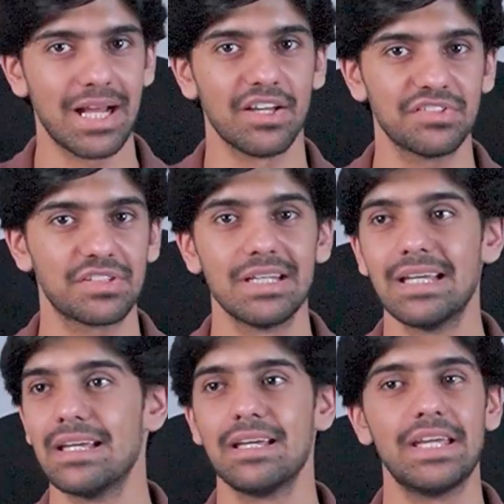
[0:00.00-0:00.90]
as
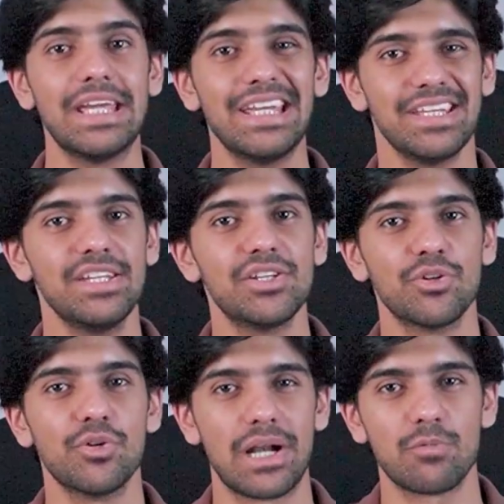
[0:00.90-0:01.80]

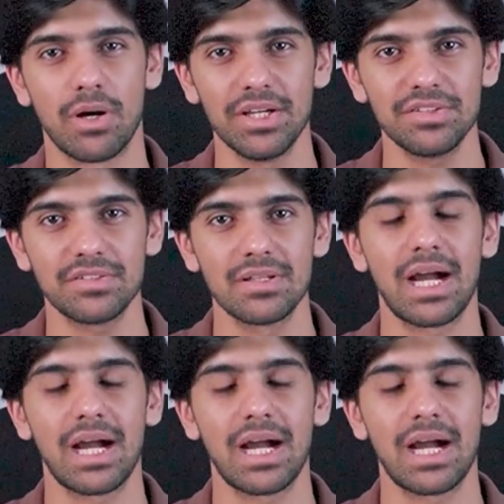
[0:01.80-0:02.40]
AEO advice,